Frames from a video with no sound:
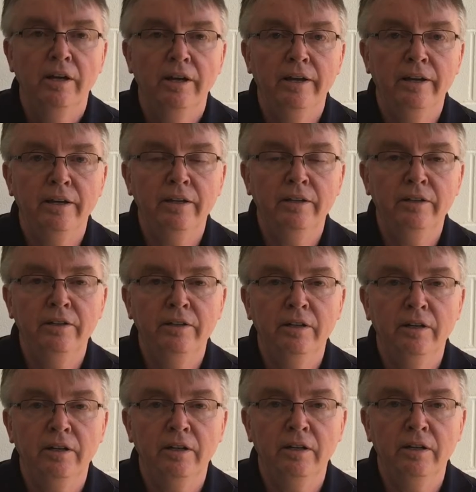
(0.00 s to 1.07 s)
And
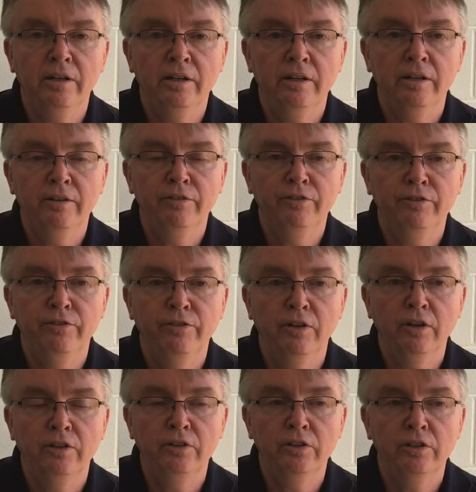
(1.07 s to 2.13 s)
if
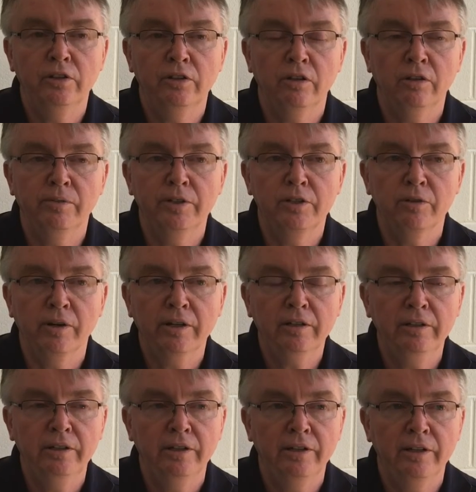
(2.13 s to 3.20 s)
you can call me
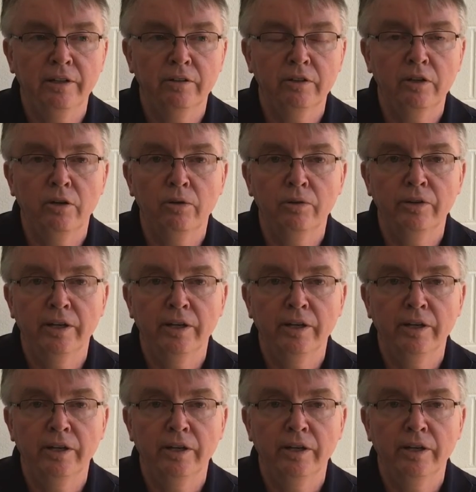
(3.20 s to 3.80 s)
directly at area code